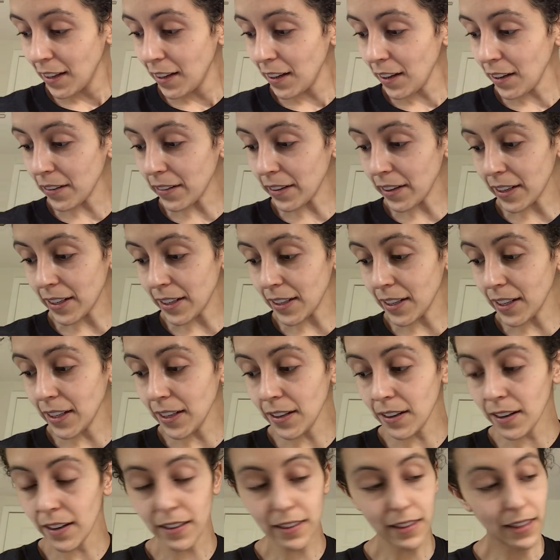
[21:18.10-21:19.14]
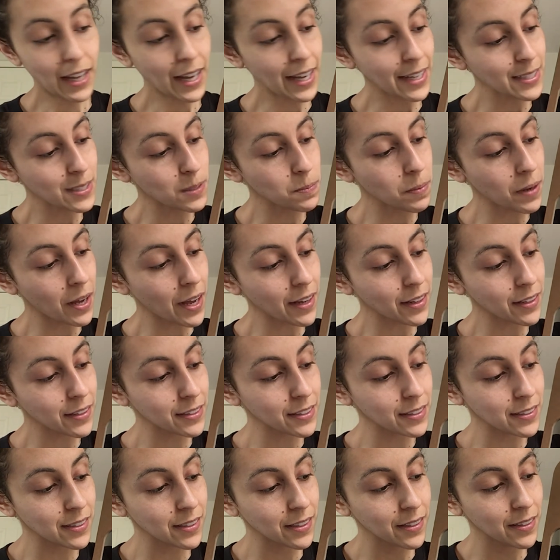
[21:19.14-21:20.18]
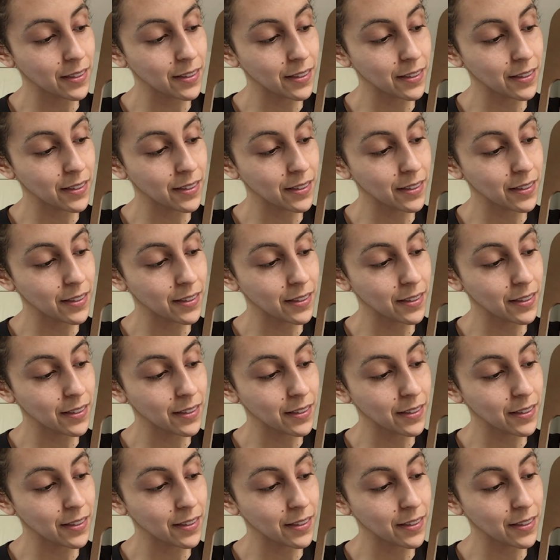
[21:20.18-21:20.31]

All right, and in our last box,